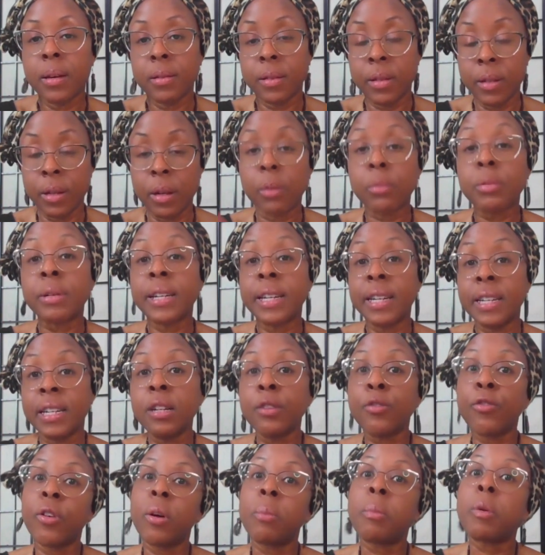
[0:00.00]

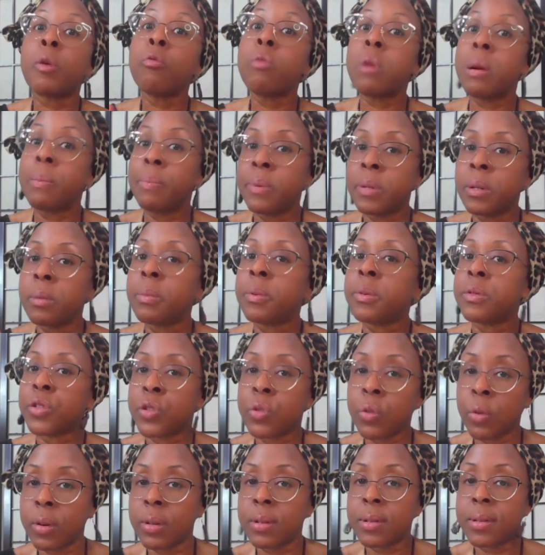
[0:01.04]
Getting from a reputable
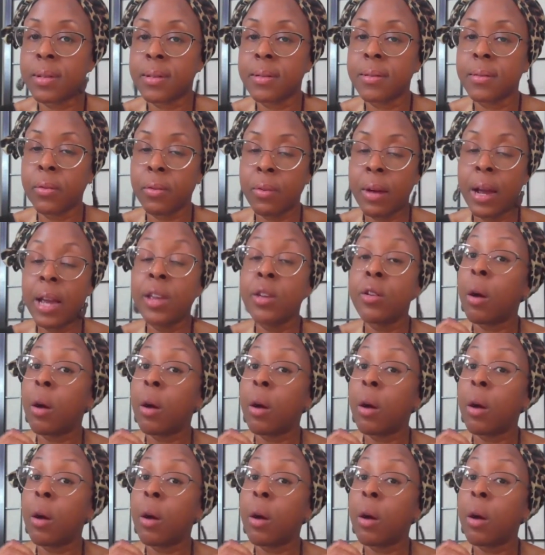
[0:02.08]
source, right?